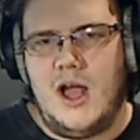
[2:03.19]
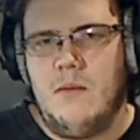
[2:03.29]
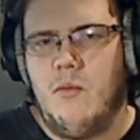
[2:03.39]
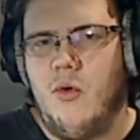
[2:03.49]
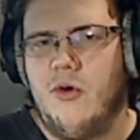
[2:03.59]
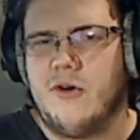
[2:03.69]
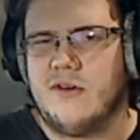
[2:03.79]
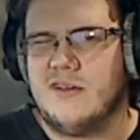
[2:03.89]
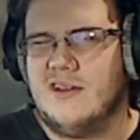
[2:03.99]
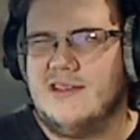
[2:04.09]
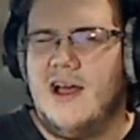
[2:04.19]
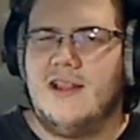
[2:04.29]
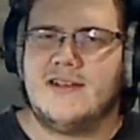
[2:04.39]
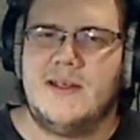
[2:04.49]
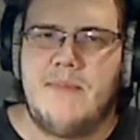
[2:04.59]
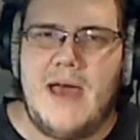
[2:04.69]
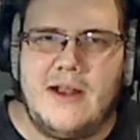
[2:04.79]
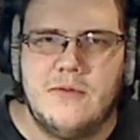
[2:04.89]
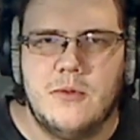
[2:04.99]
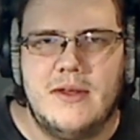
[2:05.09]
less
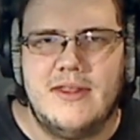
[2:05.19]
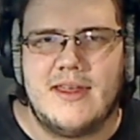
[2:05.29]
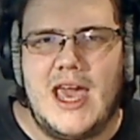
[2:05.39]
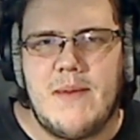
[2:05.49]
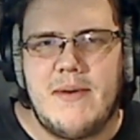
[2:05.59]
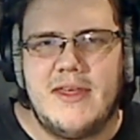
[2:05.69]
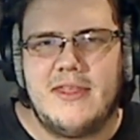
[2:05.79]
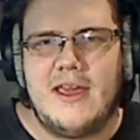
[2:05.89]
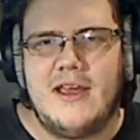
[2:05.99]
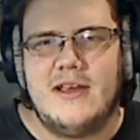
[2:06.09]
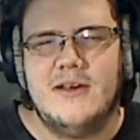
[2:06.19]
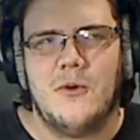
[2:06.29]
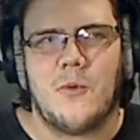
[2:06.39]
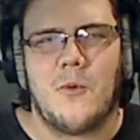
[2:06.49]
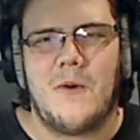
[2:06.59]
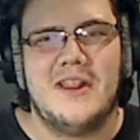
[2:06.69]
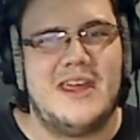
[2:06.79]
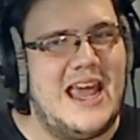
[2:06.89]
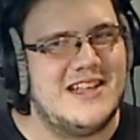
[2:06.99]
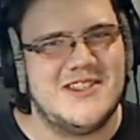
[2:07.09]
impactful in the game. I think they really
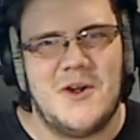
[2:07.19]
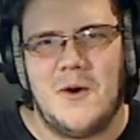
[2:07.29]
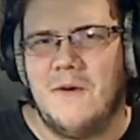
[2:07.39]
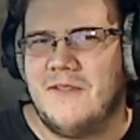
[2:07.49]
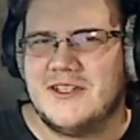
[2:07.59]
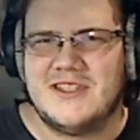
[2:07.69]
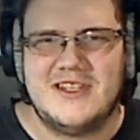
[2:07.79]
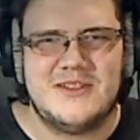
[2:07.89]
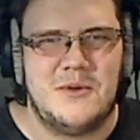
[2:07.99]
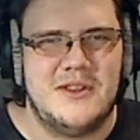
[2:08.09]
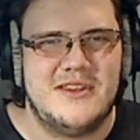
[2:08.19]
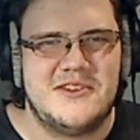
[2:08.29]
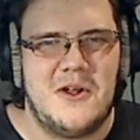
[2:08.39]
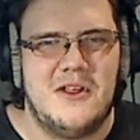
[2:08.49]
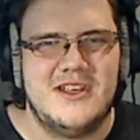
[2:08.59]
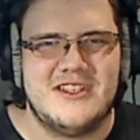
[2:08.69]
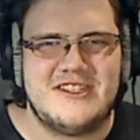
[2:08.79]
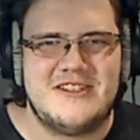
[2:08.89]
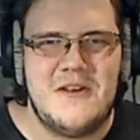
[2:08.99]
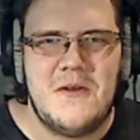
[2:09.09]
hate stall with this one. Stall
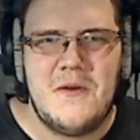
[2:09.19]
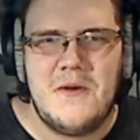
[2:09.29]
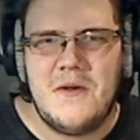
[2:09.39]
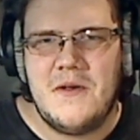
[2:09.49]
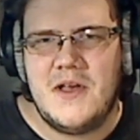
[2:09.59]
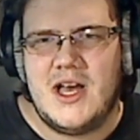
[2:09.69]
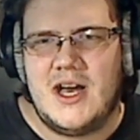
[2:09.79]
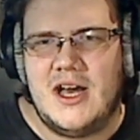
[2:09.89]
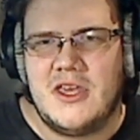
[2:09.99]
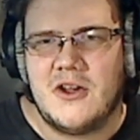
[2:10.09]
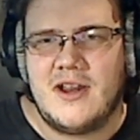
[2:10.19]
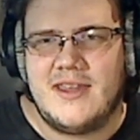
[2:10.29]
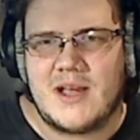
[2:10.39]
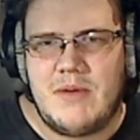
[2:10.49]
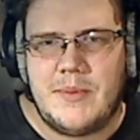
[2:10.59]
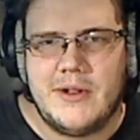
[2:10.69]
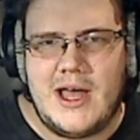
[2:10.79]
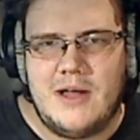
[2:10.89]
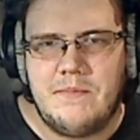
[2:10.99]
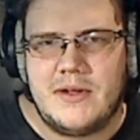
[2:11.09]
is, you're going to deck people
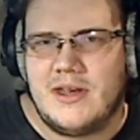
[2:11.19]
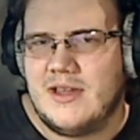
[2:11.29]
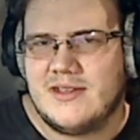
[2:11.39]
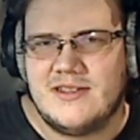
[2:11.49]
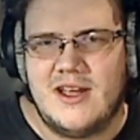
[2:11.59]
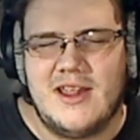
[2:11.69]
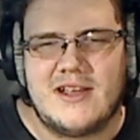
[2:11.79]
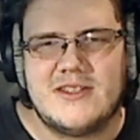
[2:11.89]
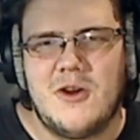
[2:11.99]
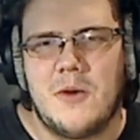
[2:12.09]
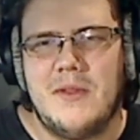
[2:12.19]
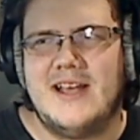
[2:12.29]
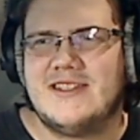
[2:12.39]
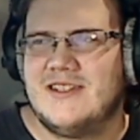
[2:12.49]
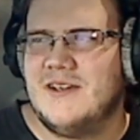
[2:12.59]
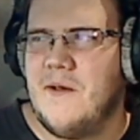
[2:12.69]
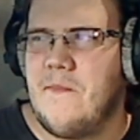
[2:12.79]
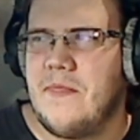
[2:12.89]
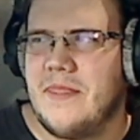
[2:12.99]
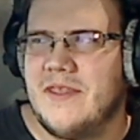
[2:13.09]
out, but this is not like Star Blast.
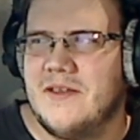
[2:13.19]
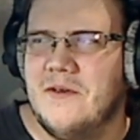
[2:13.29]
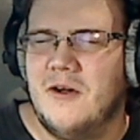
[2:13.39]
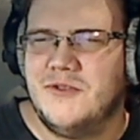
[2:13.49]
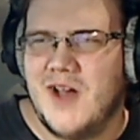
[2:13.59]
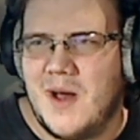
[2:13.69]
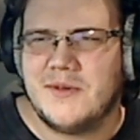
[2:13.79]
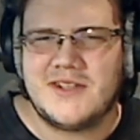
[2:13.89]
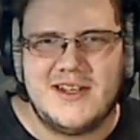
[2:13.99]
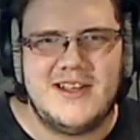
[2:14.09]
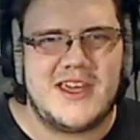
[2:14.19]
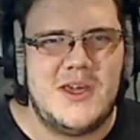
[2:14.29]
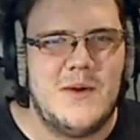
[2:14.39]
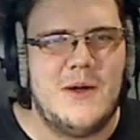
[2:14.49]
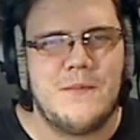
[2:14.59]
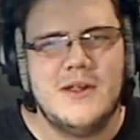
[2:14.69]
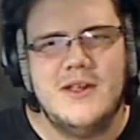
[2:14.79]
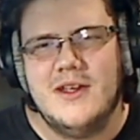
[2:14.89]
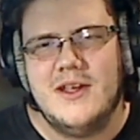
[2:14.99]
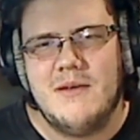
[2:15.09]
Ojama's going to deck you out,
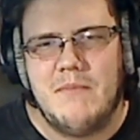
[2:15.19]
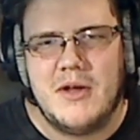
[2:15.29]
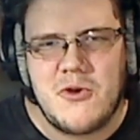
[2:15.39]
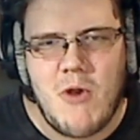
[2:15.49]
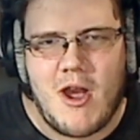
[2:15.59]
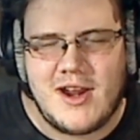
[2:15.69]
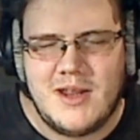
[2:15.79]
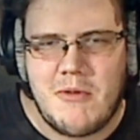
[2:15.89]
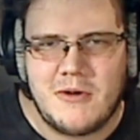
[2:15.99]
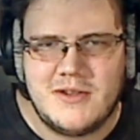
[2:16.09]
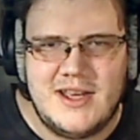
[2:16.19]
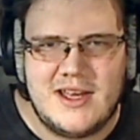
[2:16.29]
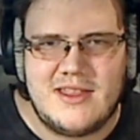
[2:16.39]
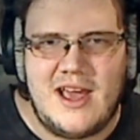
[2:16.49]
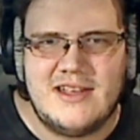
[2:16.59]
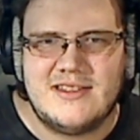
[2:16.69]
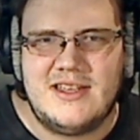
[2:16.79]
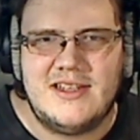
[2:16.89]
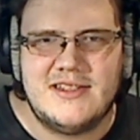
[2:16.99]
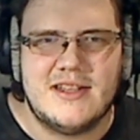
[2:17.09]
but you're not going to burn to death as
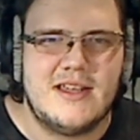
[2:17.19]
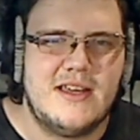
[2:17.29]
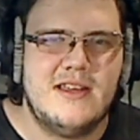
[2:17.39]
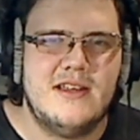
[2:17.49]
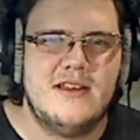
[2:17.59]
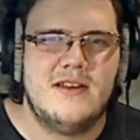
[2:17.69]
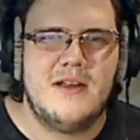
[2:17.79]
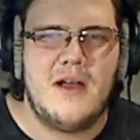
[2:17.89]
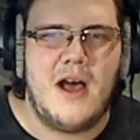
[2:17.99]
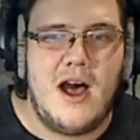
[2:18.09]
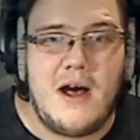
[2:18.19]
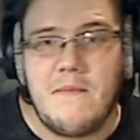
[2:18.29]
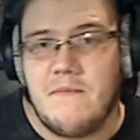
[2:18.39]
easily. I